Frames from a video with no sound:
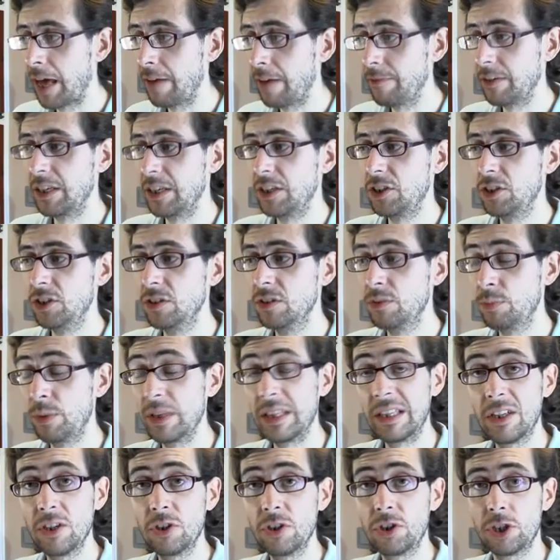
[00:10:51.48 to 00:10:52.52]
having issues
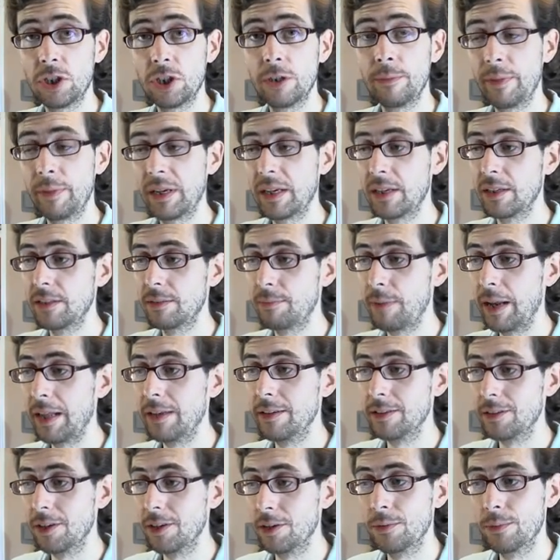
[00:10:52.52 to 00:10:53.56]
with YouTube because
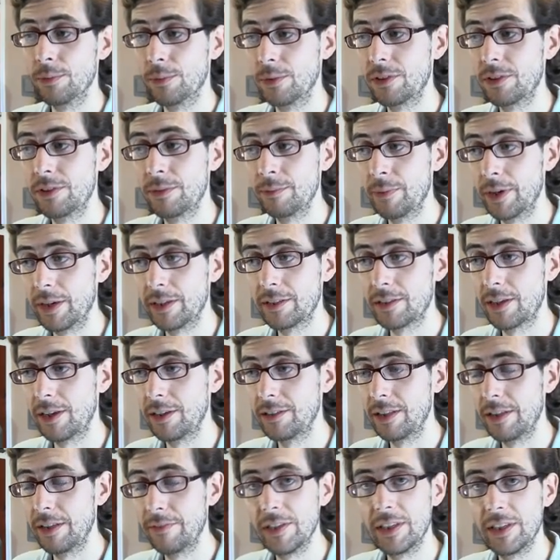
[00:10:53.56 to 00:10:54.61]
Blender don't want to
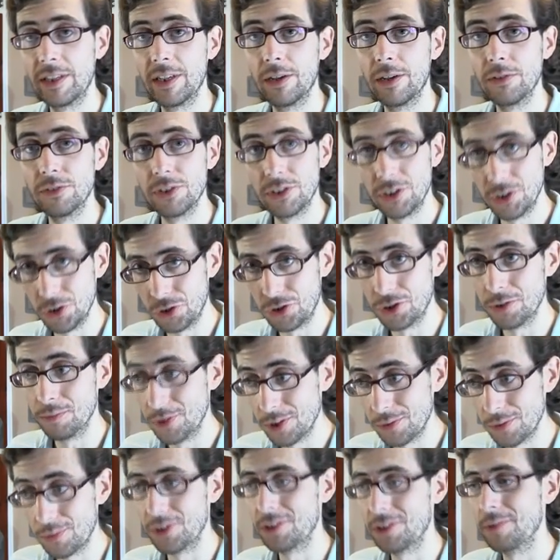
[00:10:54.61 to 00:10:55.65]
monetize their videos, and YouTube
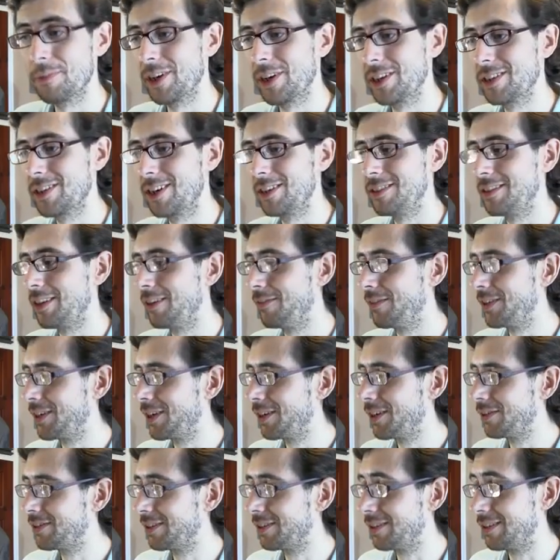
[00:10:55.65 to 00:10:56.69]
do want to monetize their
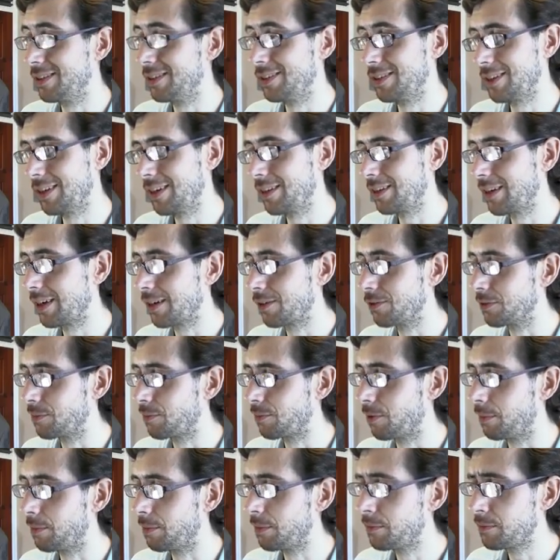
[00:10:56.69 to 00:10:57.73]
videos, and that, that
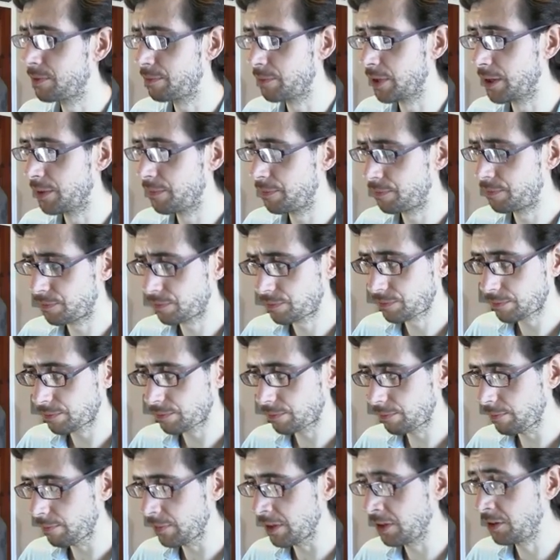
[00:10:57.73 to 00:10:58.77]
caused problems. But
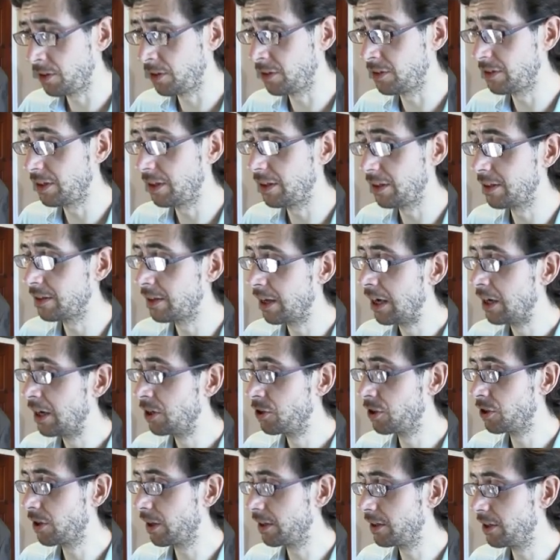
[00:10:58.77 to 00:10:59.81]
you can see there's
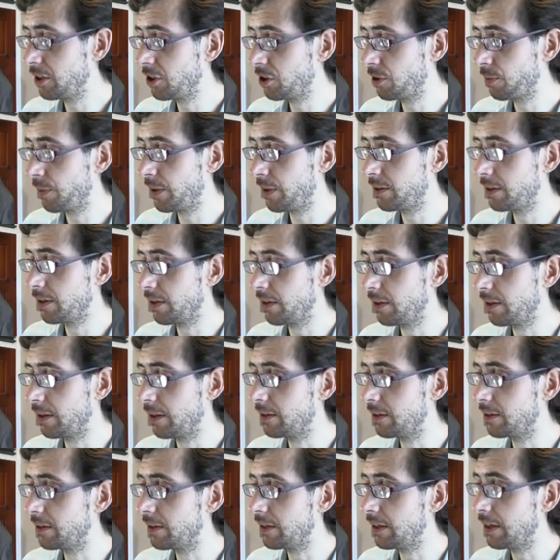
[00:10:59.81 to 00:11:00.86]
should I ditch Twitter?
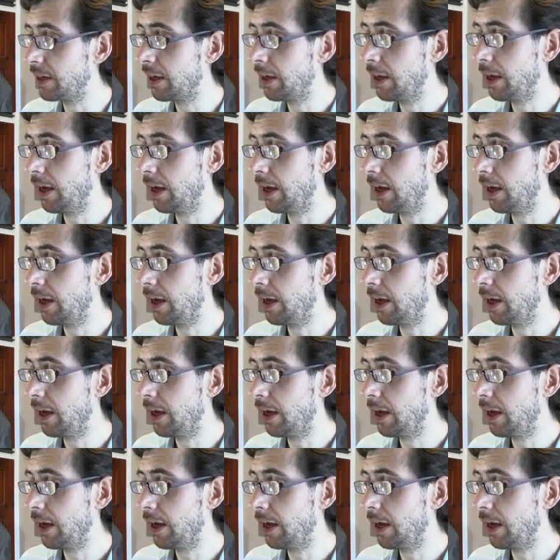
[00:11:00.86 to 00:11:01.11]
There's the